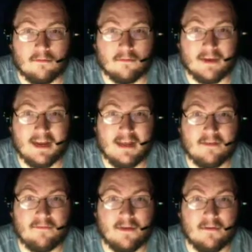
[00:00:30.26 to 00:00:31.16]

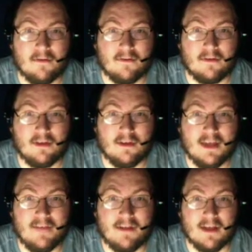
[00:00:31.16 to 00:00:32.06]
Greetings, viewers, and good
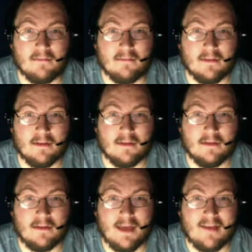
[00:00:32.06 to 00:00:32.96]
evening.
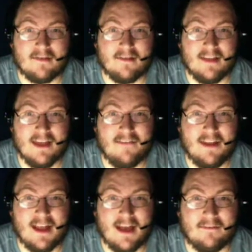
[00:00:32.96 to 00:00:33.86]
Yes, it's
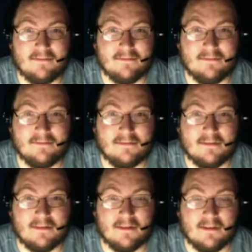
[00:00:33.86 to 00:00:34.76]
evening out.
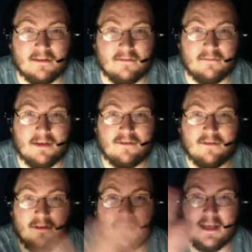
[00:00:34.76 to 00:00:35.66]

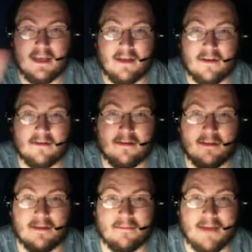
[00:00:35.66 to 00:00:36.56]
Venture Link here,
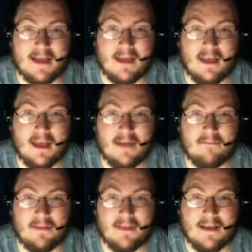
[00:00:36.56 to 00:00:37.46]
back
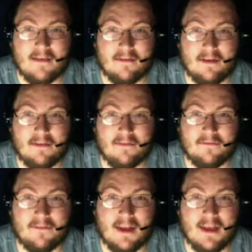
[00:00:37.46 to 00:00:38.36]
again with another
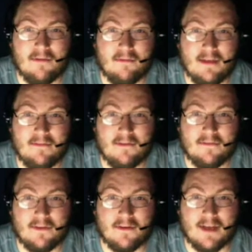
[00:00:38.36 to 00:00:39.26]
video review
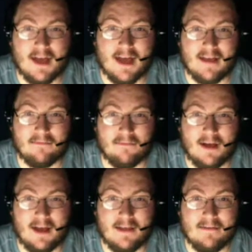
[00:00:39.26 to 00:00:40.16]
for you guys.
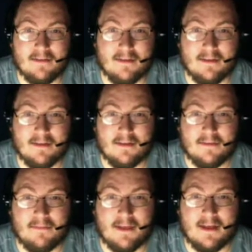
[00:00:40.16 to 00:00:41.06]
Why?
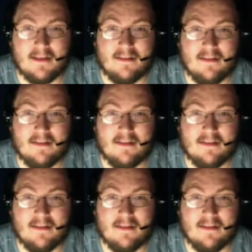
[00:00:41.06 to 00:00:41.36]
Because it's